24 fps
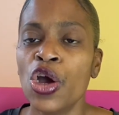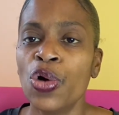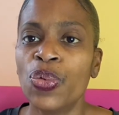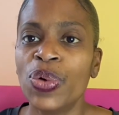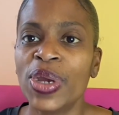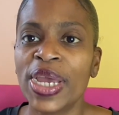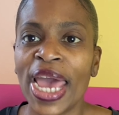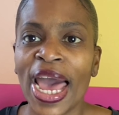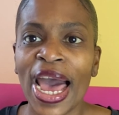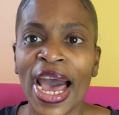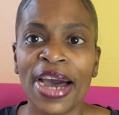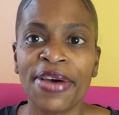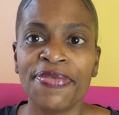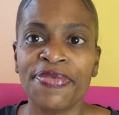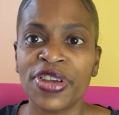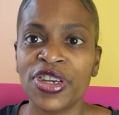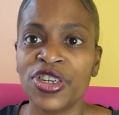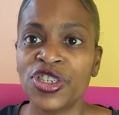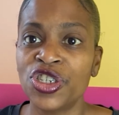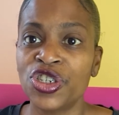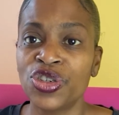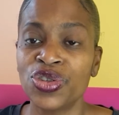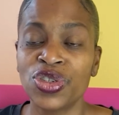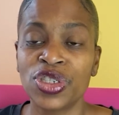We have
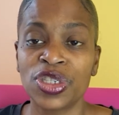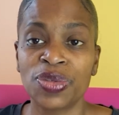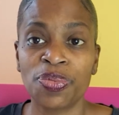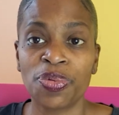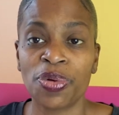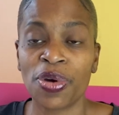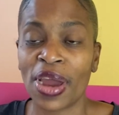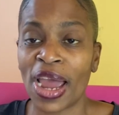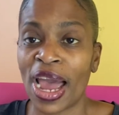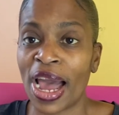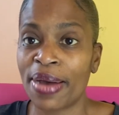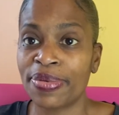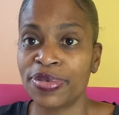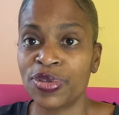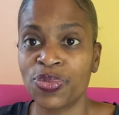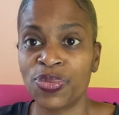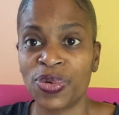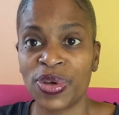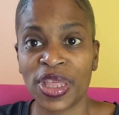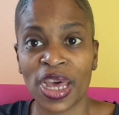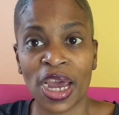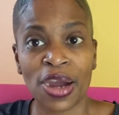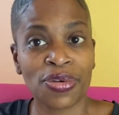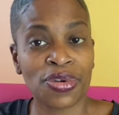issues perhaps
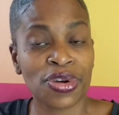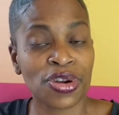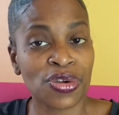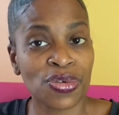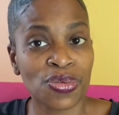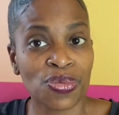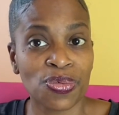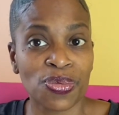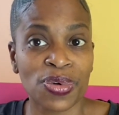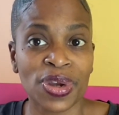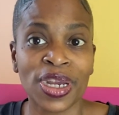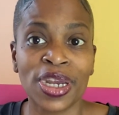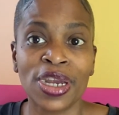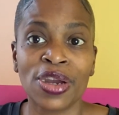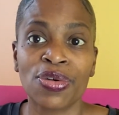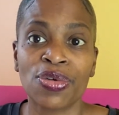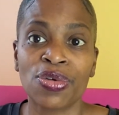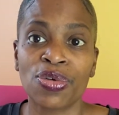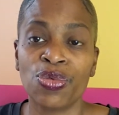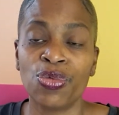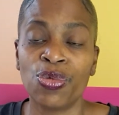with our career